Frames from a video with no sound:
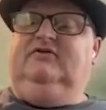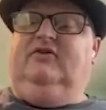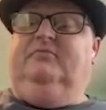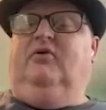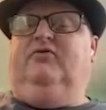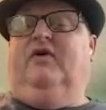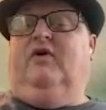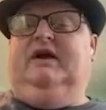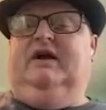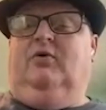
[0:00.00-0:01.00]
So they're both
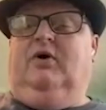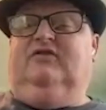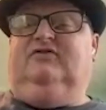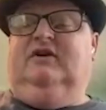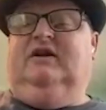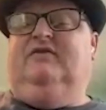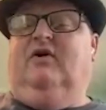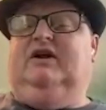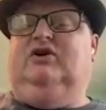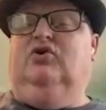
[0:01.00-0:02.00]
very interested and
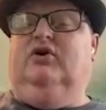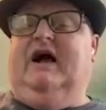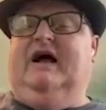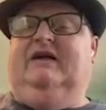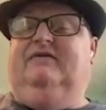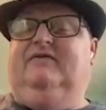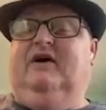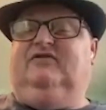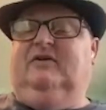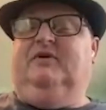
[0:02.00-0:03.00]
very good at
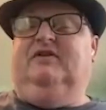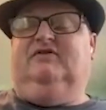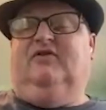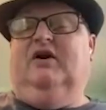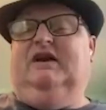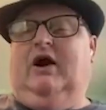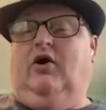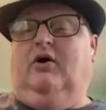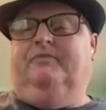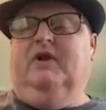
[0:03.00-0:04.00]
something that's very
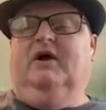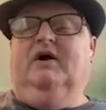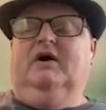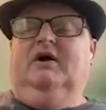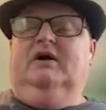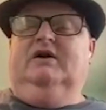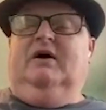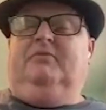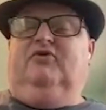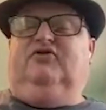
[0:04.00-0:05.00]
narrow.
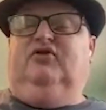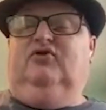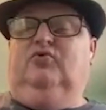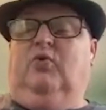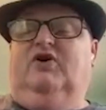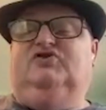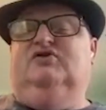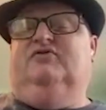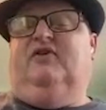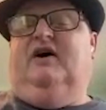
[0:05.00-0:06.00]
Number two,
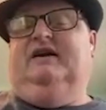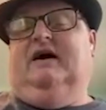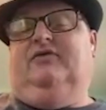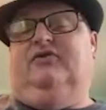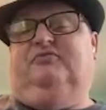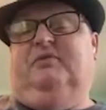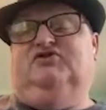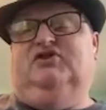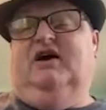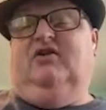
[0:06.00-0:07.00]
once you find out their
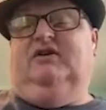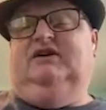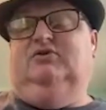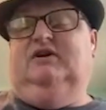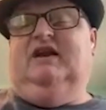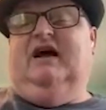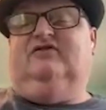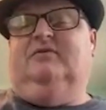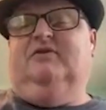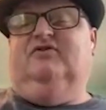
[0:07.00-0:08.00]
speciality, you need to
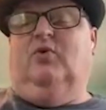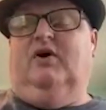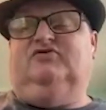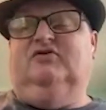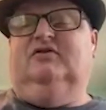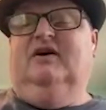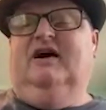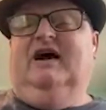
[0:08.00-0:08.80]
ask them this question.